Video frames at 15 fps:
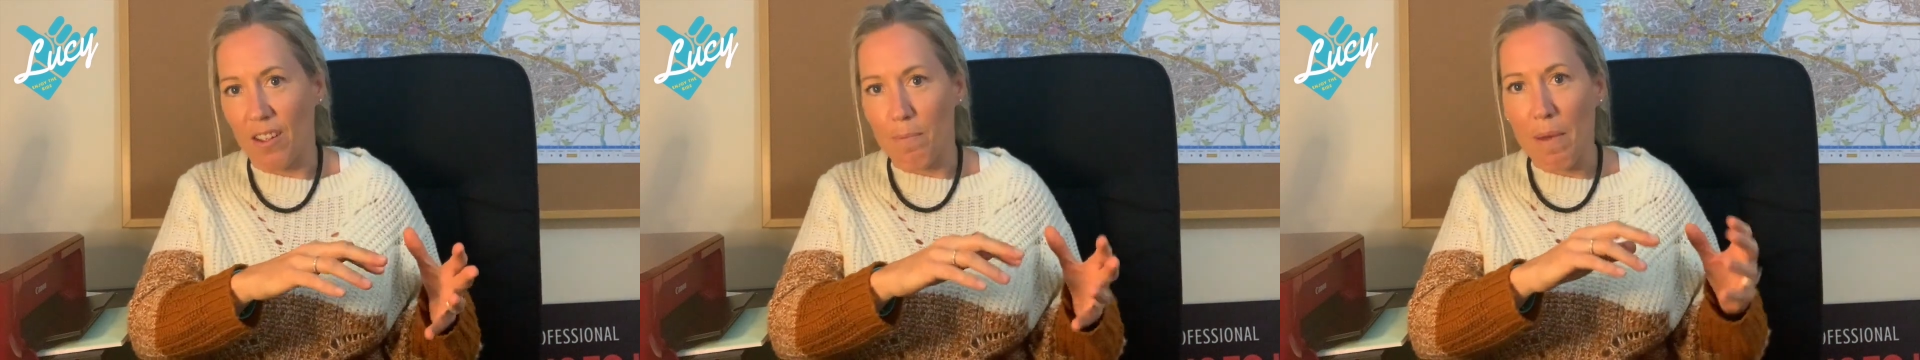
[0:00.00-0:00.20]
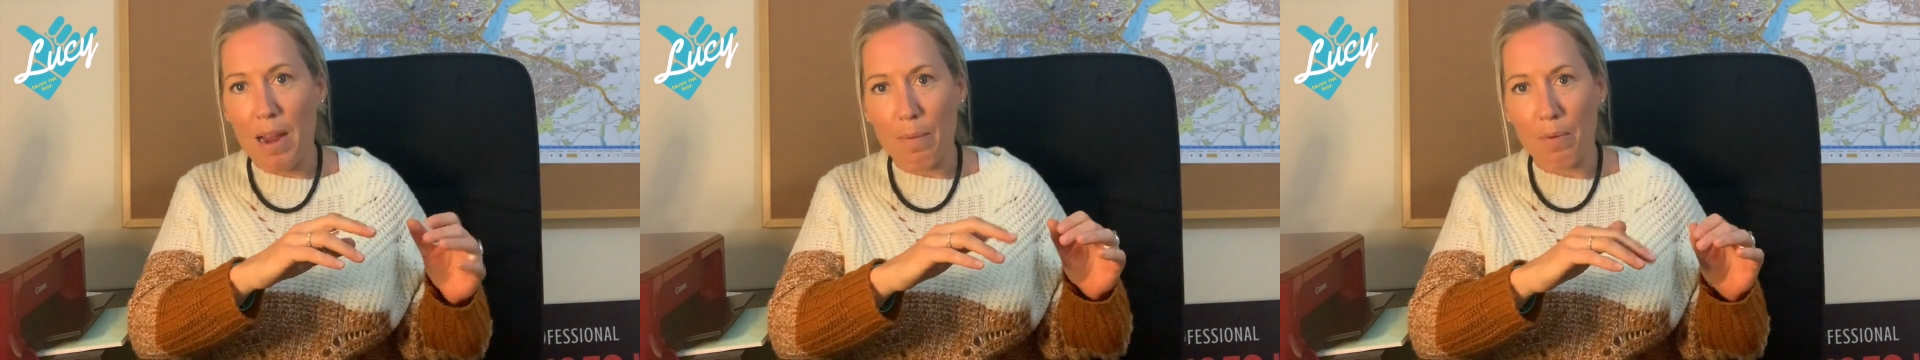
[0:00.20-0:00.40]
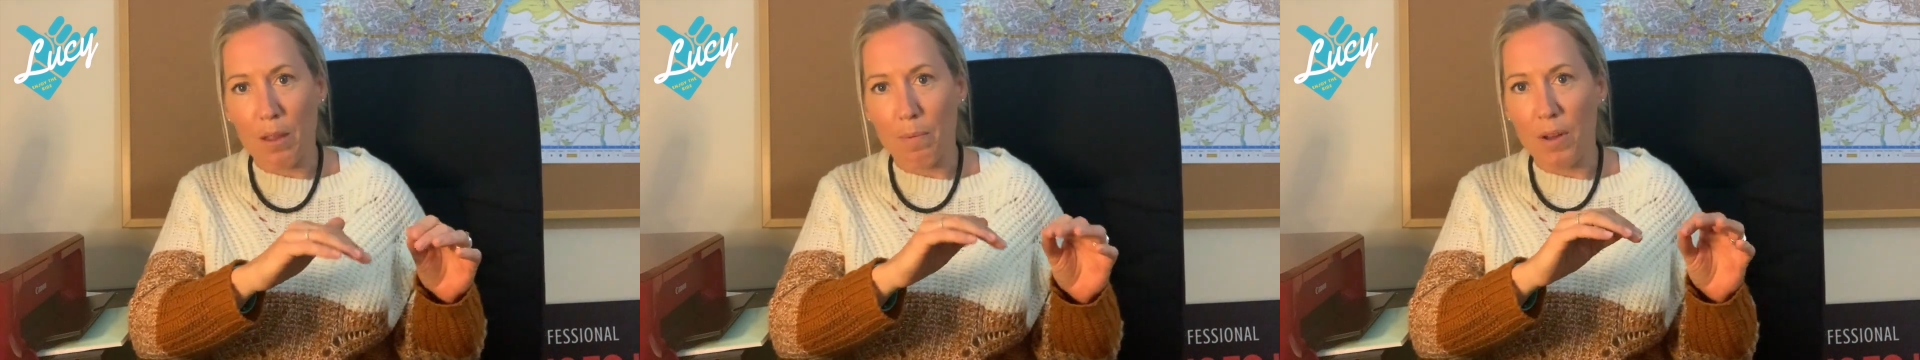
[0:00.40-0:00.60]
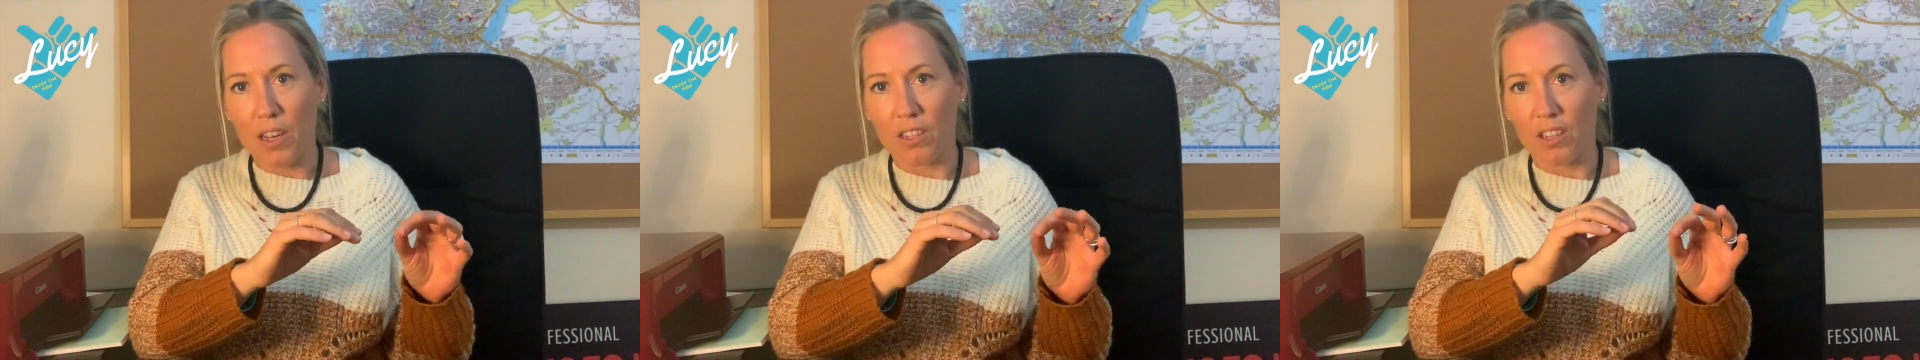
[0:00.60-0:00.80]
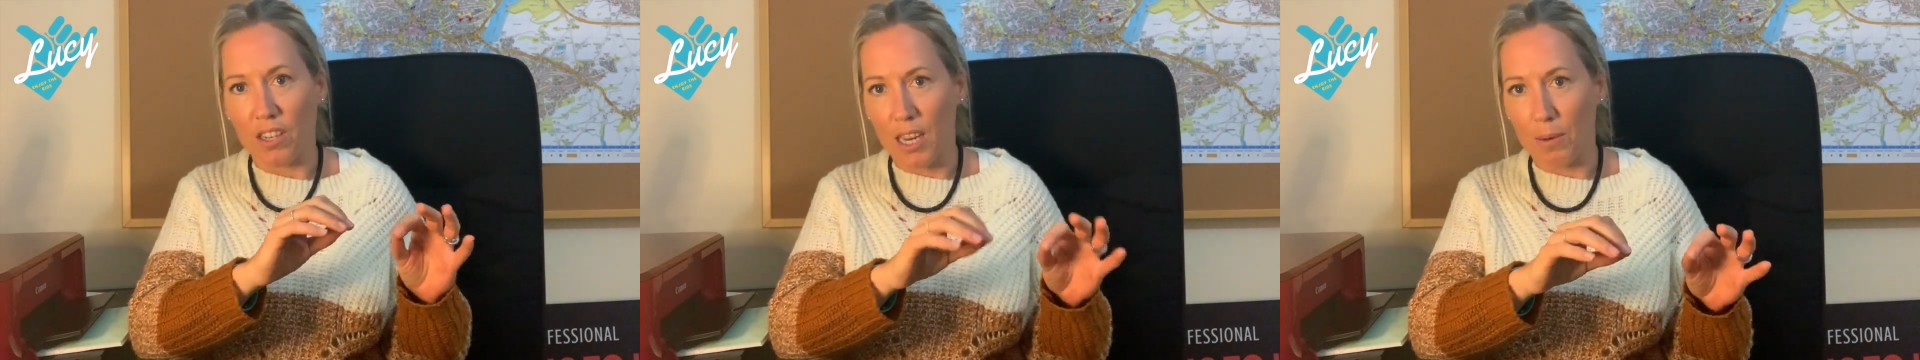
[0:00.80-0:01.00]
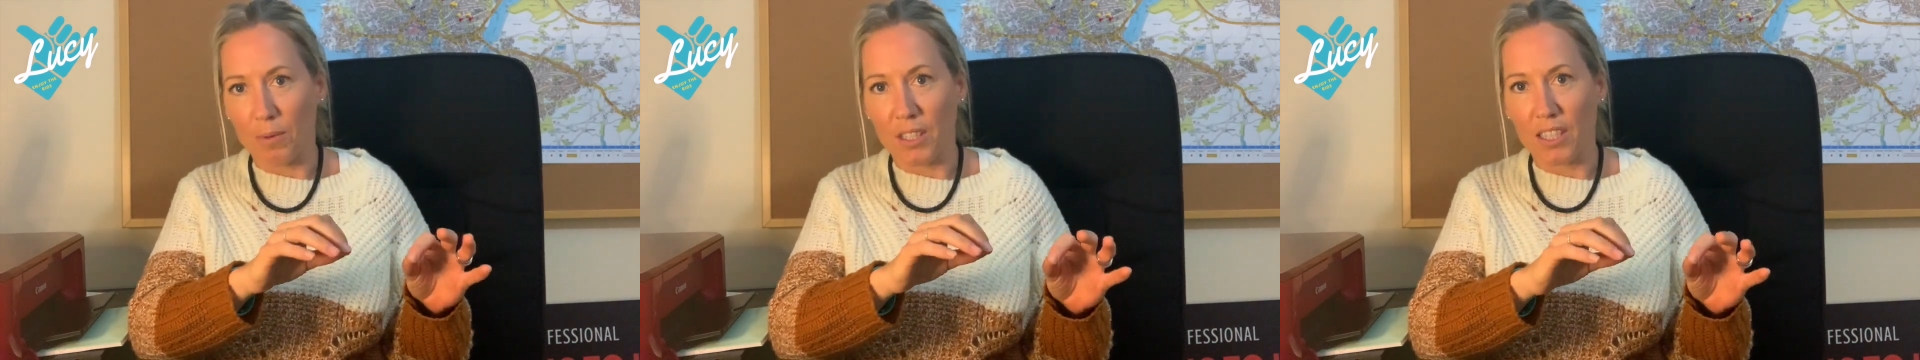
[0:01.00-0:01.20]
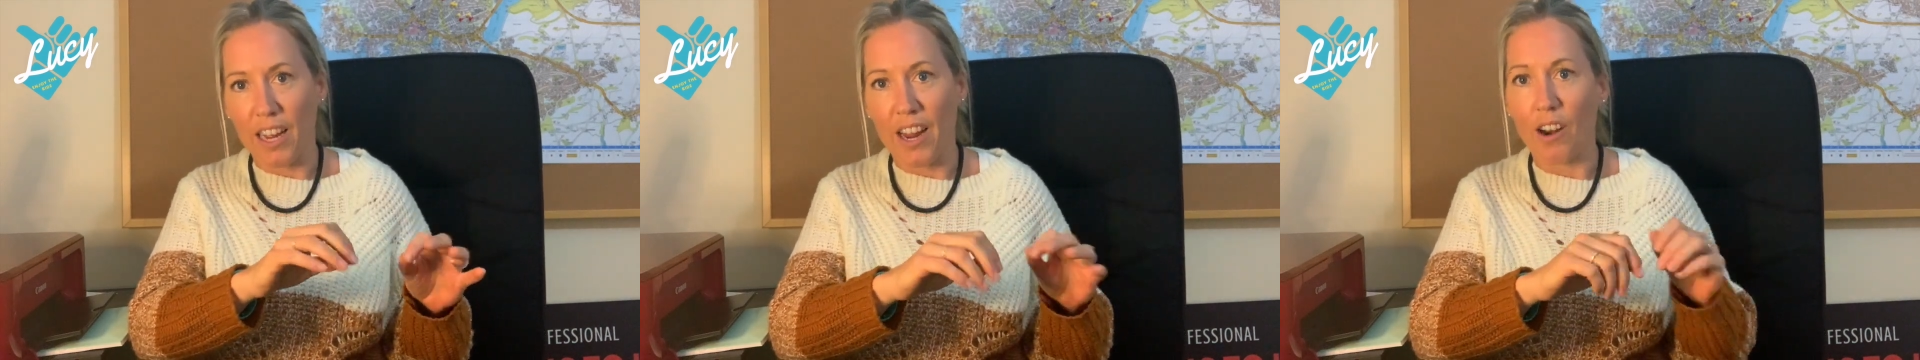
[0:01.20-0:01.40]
It made me the person I am today,